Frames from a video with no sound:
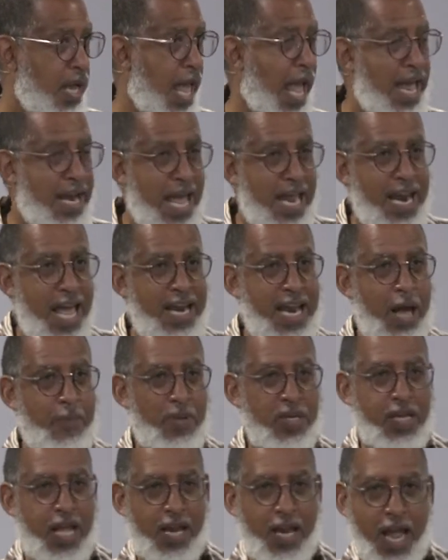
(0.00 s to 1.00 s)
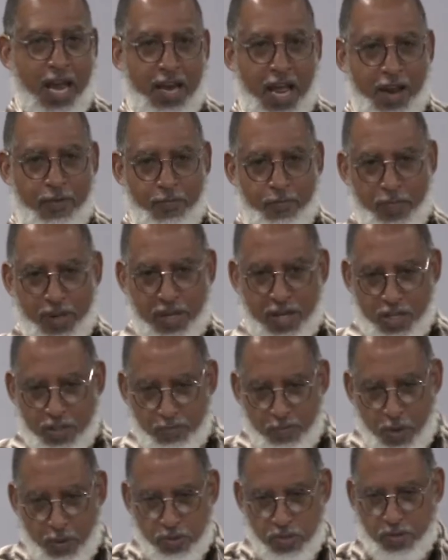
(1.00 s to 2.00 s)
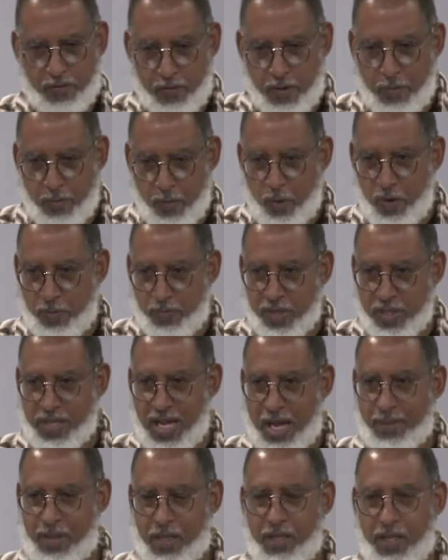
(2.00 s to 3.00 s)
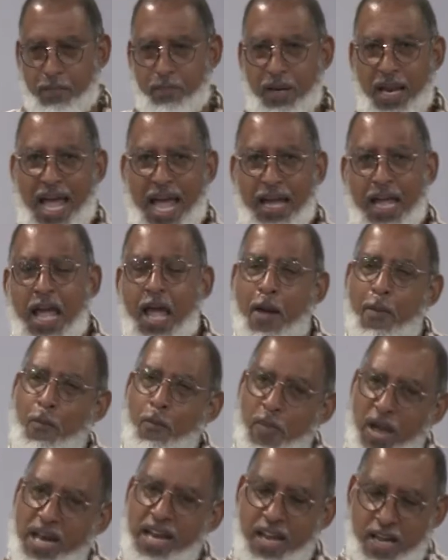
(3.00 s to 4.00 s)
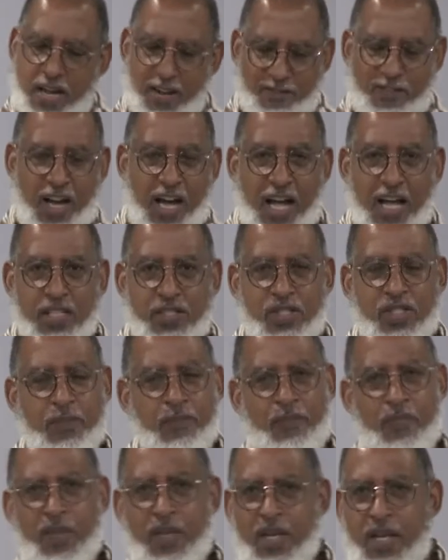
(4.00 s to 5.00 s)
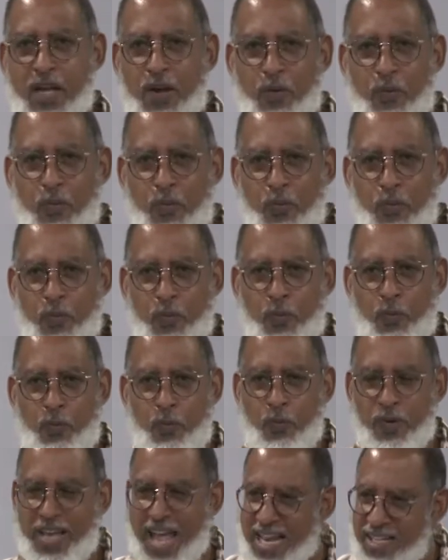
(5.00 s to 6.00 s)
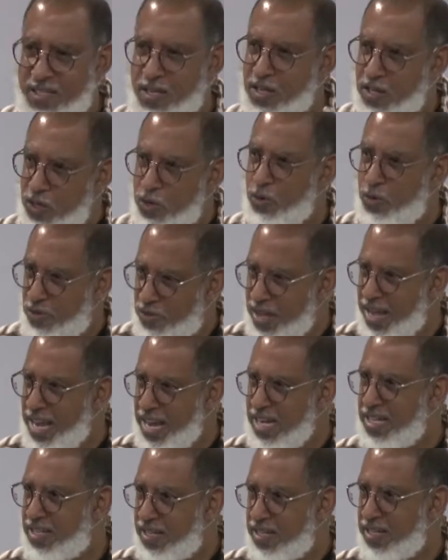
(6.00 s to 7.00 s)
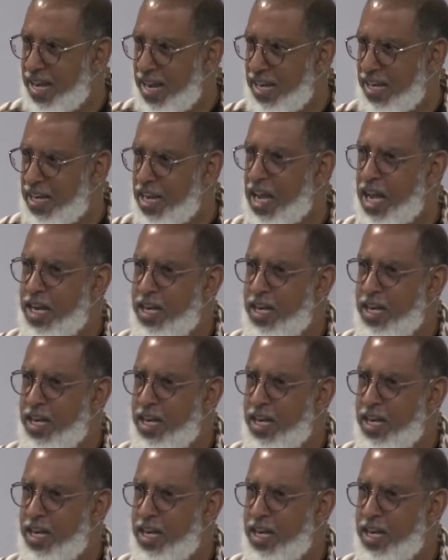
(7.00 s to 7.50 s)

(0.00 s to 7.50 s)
And, and, and, I'm a, and, and because most of we were predominantly black, many of us that's the new thing today.